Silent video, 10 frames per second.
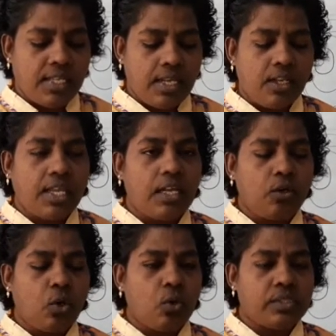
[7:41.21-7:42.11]
There you
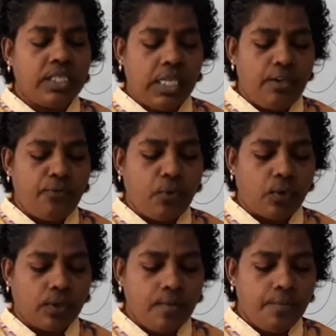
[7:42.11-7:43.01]
can close
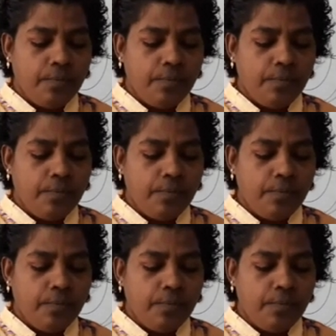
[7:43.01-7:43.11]
E4.